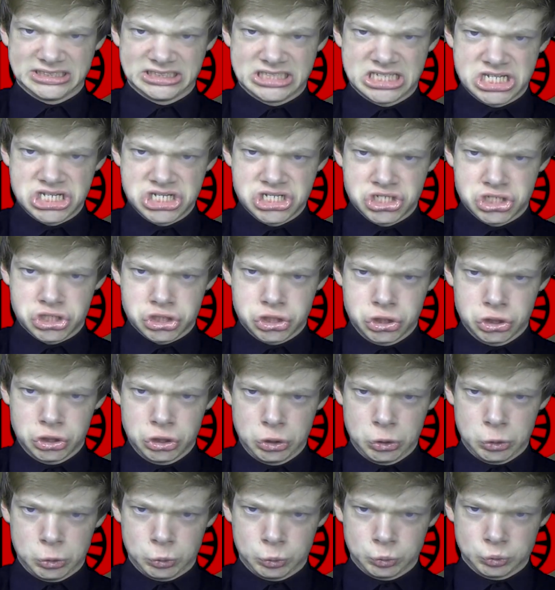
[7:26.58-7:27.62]

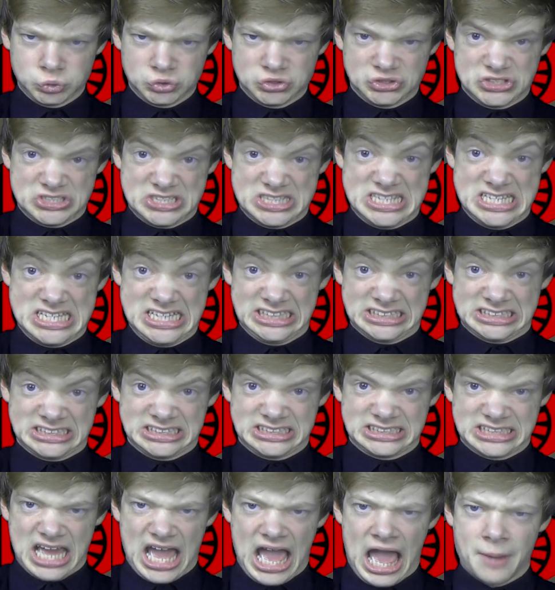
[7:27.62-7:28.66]
concludes
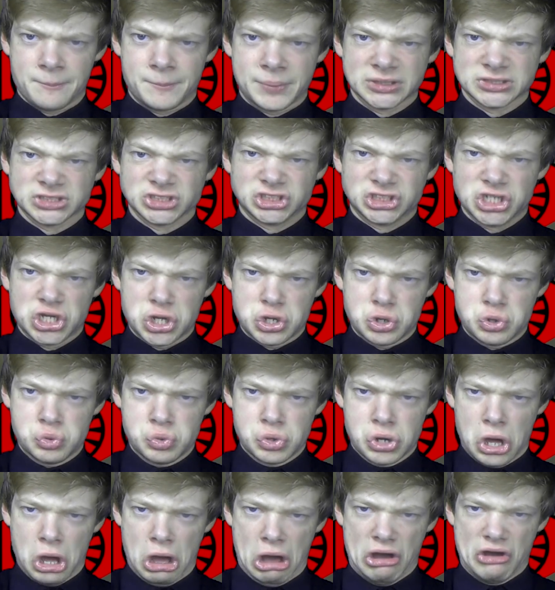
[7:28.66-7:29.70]
this episode
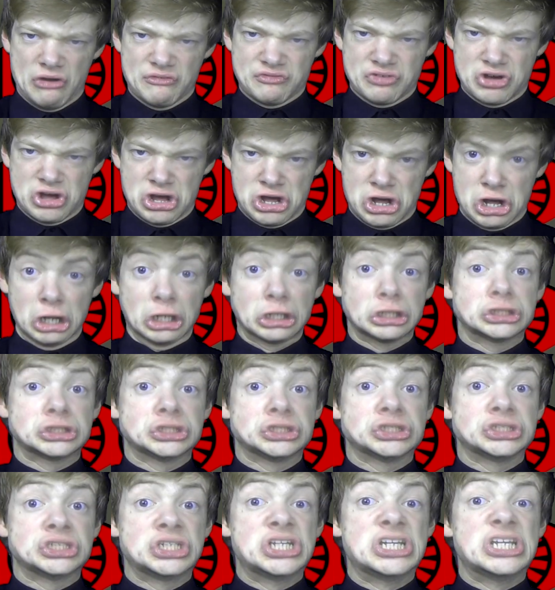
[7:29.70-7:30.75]
of
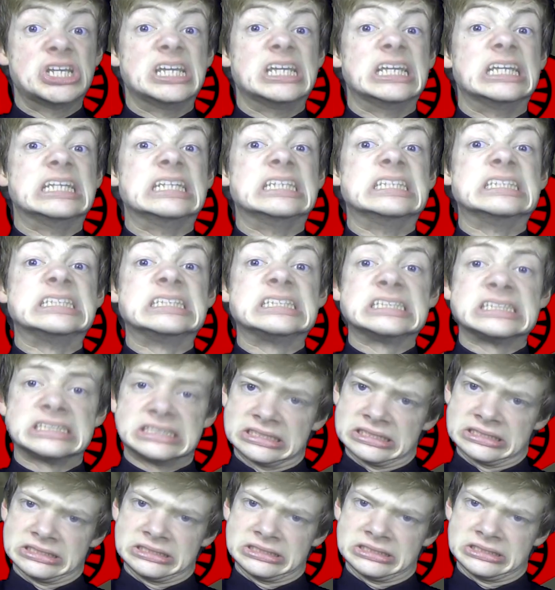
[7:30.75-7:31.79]
Hux
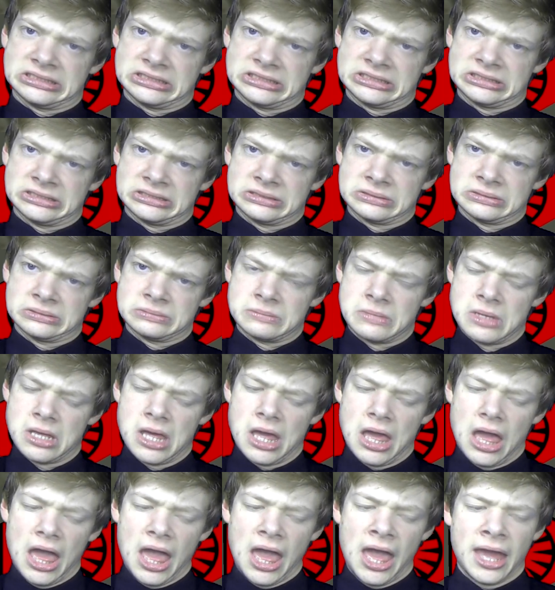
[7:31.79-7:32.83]
Insists.
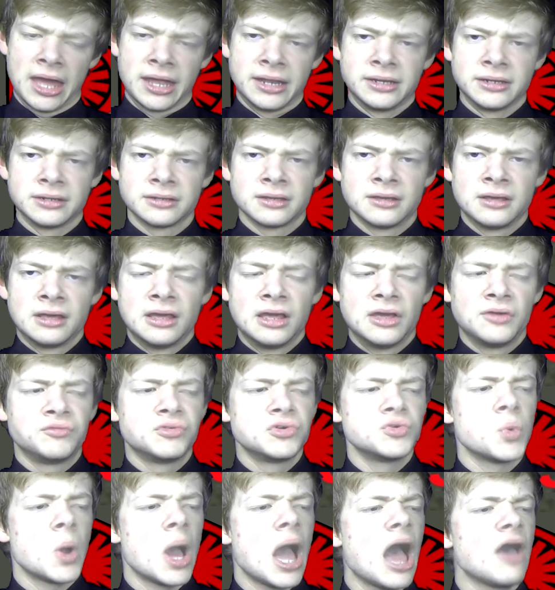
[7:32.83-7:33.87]
And if
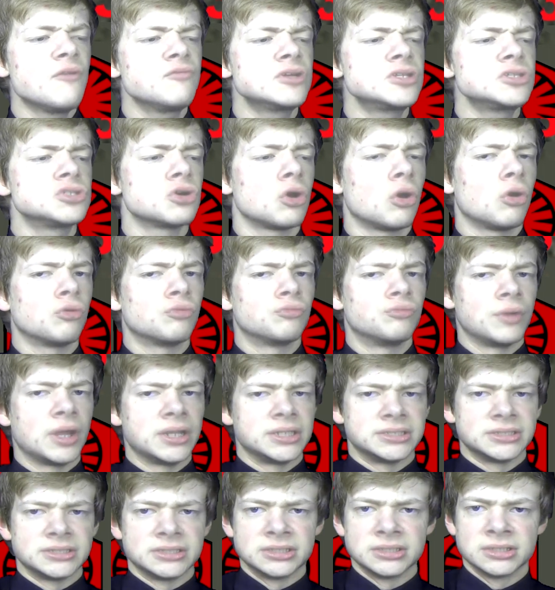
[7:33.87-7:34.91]
you haven't
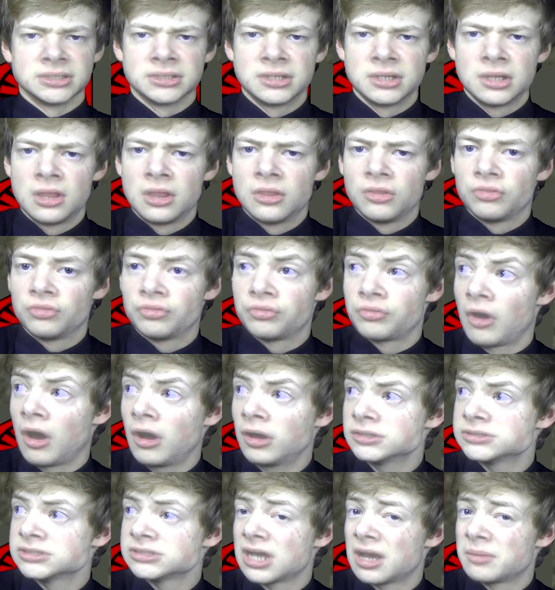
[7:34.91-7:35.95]
already
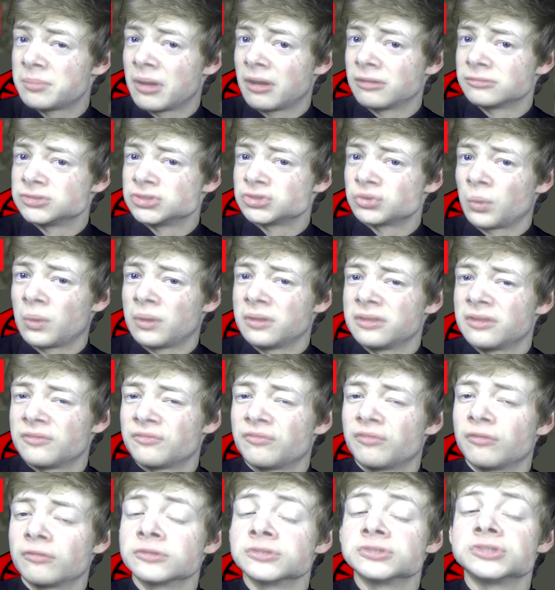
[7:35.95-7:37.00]
thought about joining the
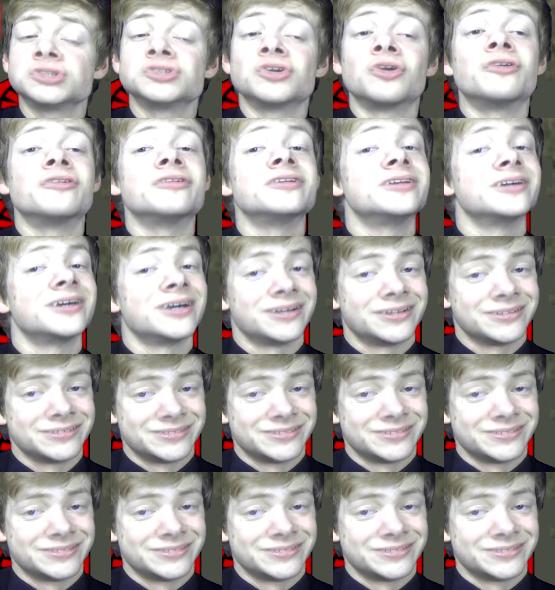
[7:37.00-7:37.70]
Force Daughter,